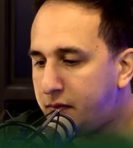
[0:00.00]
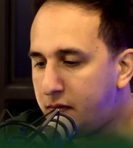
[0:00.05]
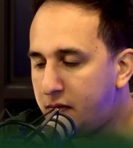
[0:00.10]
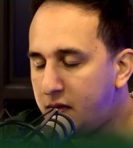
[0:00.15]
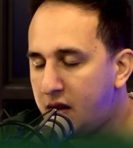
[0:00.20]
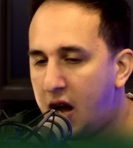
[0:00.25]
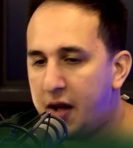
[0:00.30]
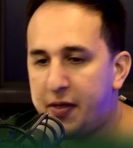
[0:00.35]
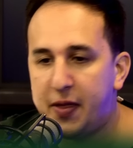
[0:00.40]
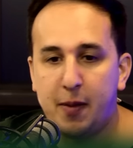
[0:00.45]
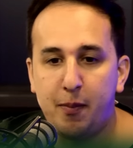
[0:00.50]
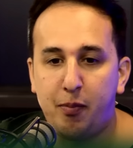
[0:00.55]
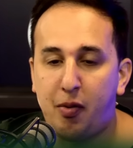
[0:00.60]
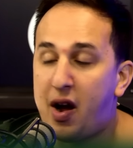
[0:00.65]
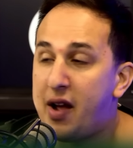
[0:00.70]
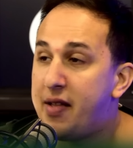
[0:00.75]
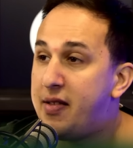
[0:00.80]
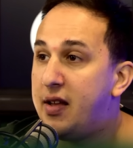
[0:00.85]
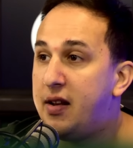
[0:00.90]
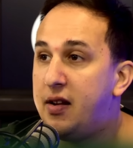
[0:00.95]
I think
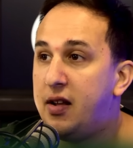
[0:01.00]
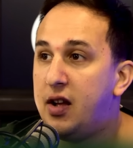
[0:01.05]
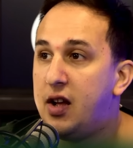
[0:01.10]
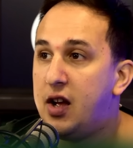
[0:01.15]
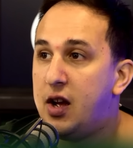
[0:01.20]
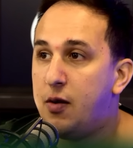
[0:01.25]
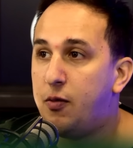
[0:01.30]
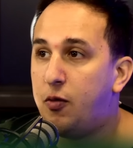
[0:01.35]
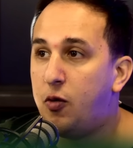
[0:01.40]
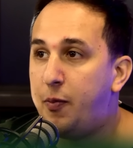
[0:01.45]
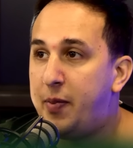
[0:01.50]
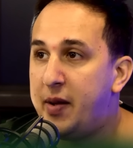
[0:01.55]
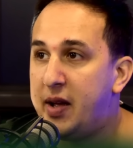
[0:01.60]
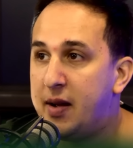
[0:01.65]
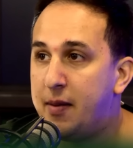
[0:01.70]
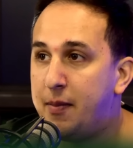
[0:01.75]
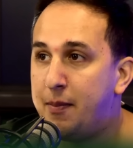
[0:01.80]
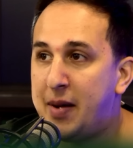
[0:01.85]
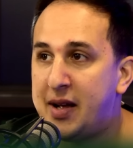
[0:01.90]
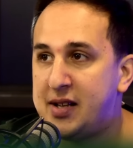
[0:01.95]
Brighton will be
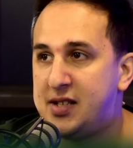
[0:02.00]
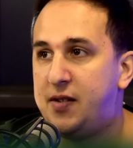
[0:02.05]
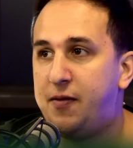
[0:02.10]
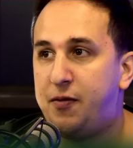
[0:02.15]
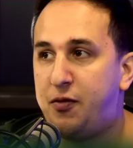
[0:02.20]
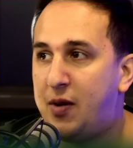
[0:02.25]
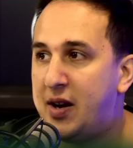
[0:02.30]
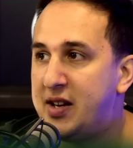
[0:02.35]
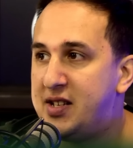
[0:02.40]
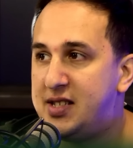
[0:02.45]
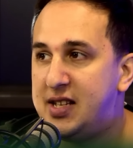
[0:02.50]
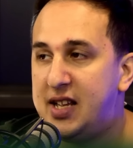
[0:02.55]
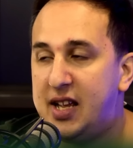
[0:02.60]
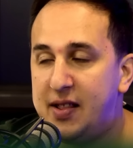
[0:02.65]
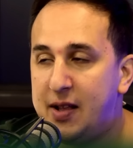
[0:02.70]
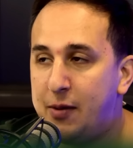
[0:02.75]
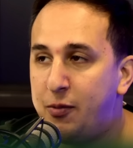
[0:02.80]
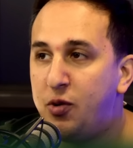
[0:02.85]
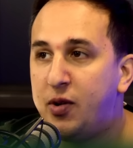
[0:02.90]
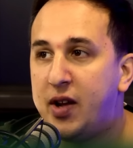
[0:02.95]
a massive threat to City
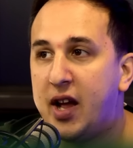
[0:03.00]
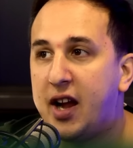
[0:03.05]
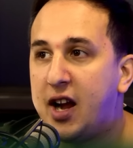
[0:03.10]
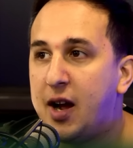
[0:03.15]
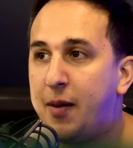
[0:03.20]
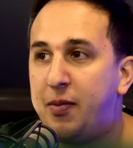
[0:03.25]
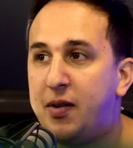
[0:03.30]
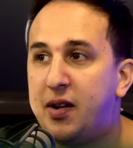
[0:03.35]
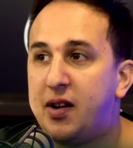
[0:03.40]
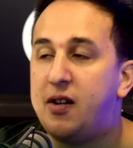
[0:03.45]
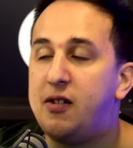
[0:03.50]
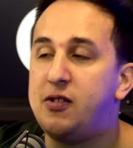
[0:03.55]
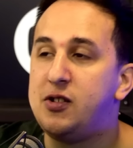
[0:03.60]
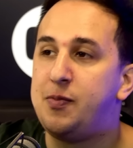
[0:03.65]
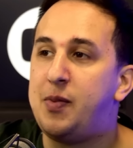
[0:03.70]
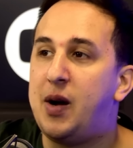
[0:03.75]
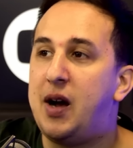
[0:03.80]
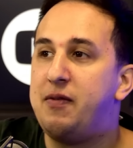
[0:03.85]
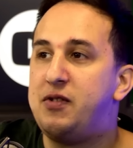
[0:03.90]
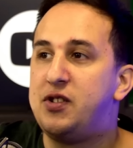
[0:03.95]
and they will get a couple of goals,
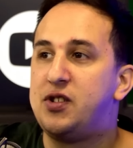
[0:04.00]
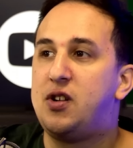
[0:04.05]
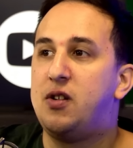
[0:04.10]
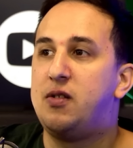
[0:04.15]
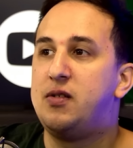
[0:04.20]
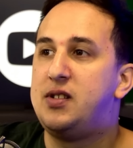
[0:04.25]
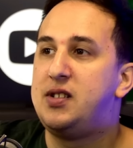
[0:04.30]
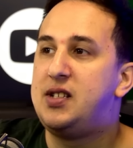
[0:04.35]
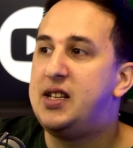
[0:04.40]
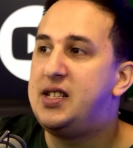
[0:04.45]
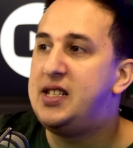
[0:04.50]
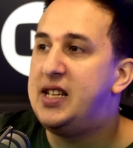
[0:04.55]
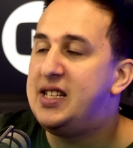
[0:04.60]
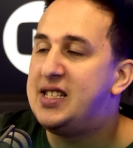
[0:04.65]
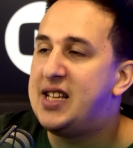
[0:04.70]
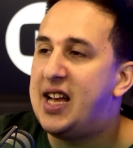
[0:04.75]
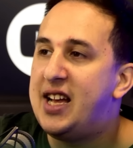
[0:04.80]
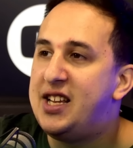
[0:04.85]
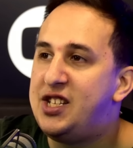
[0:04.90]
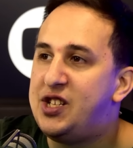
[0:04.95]
but I've just gone City
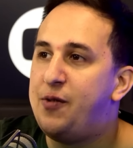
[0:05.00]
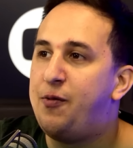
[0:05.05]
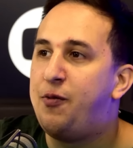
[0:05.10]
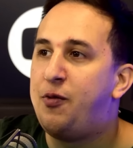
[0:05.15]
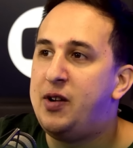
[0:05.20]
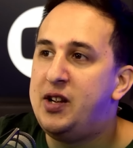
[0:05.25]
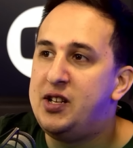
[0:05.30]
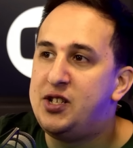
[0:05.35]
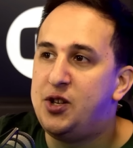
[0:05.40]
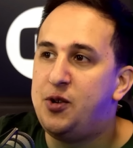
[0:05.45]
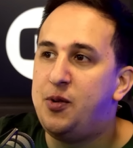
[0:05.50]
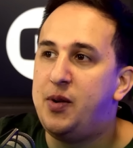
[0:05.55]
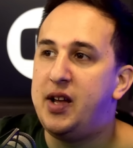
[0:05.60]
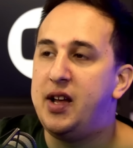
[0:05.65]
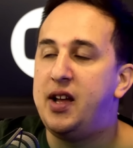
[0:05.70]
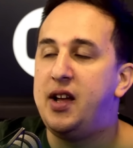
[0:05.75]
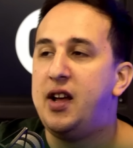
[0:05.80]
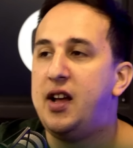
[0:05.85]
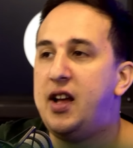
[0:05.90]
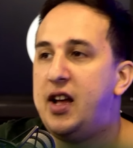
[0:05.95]
to edge it 3-2
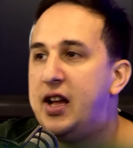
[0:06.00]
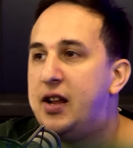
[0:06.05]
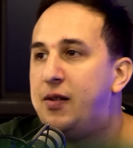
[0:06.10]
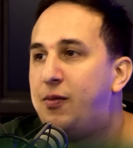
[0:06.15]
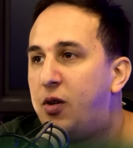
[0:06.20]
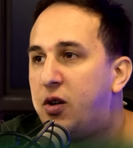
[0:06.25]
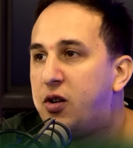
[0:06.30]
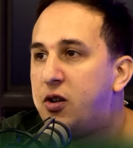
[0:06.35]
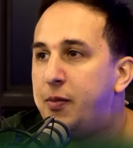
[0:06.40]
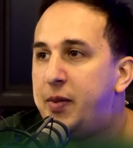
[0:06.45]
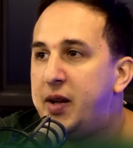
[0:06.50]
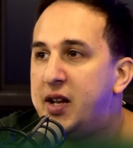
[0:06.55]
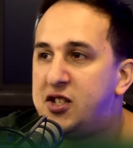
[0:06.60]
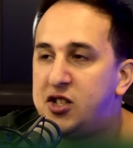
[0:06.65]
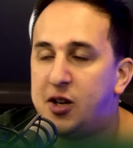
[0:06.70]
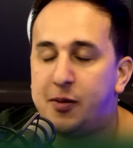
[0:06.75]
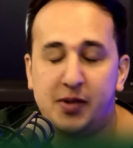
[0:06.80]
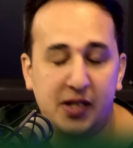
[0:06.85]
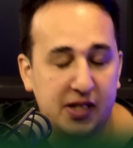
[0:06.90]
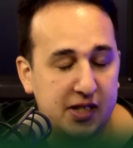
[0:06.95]
here in what could be a
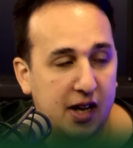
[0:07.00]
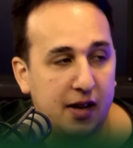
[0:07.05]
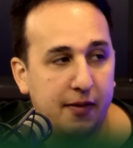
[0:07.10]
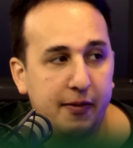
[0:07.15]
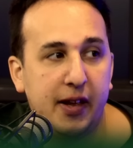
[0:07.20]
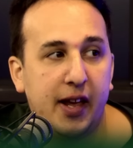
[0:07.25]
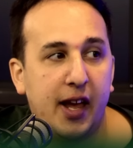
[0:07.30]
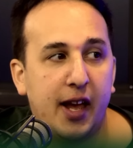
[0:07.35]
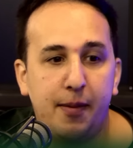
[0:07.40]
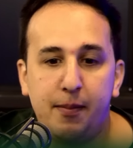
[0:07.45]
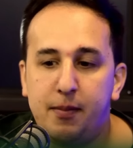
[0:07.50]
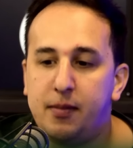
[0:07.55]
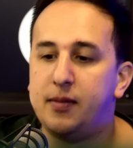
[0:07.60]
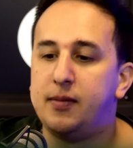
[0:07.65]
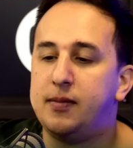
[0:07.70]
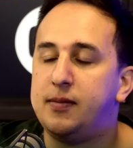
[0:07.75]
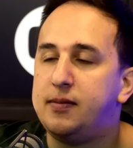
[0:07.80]
topsy-turvy game.